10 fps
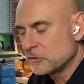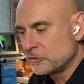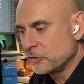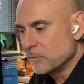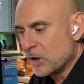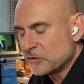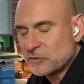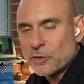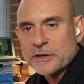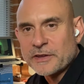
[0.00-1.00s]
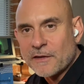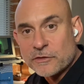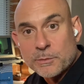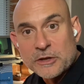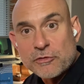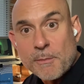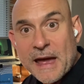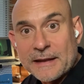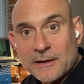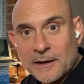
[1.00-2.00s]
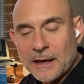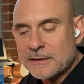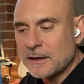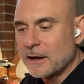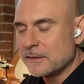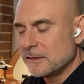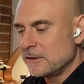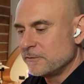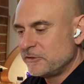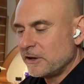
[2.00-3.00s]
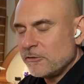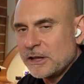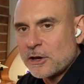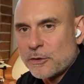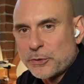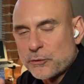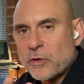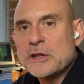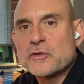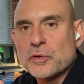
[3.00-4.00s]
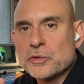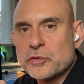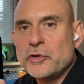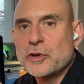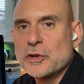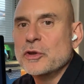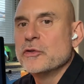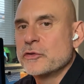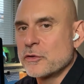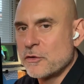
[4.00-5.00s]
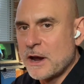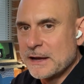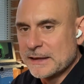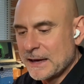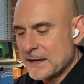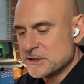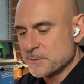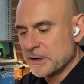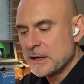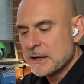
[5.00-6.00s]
do my stories have to be dramatic? And you've generally got 3 tools you can use to create engagement.